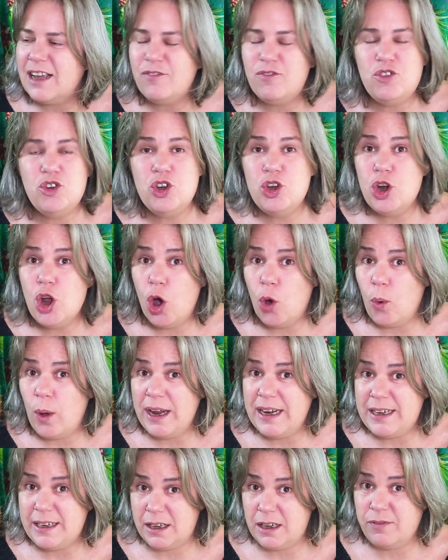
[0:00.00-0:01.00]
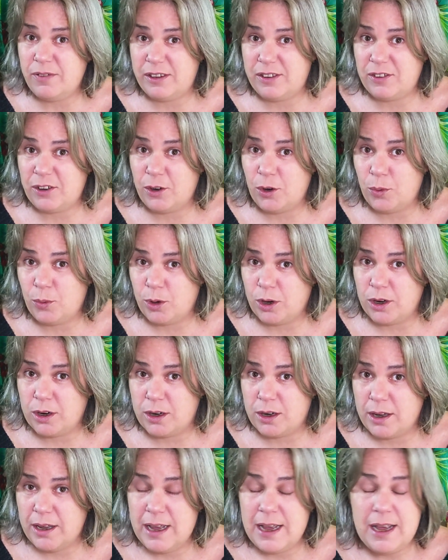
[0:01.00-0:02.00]
have no idea if it's going to
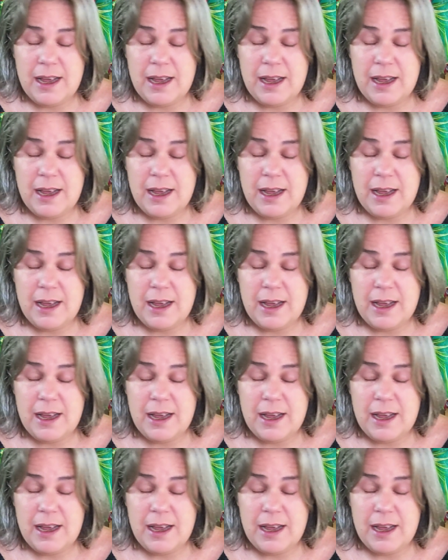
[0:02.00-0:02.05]
work.